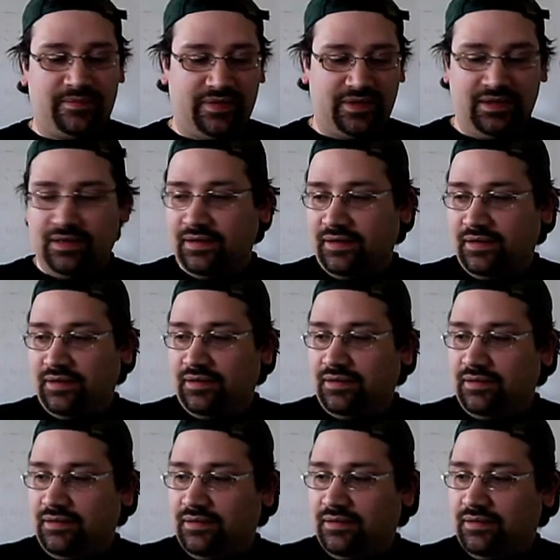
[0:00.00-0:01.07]
but
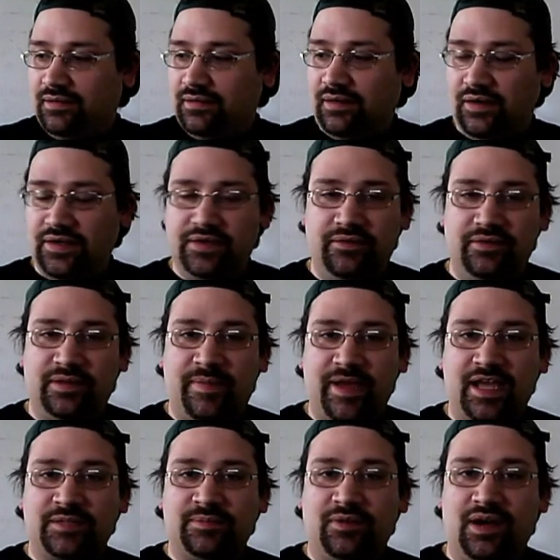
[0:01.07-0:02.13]
are you going to
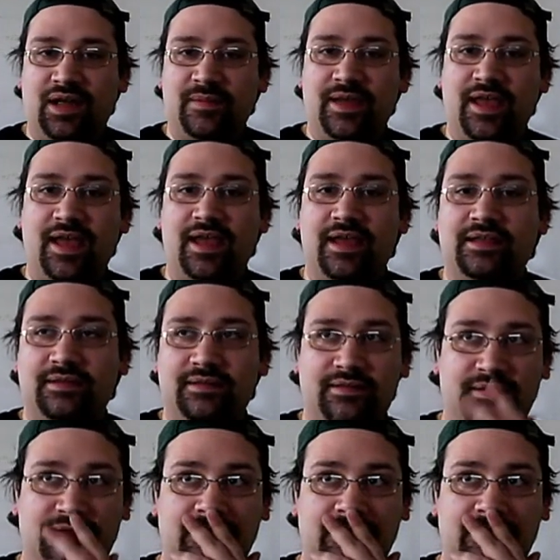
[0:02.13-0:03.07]
PAX Prime? And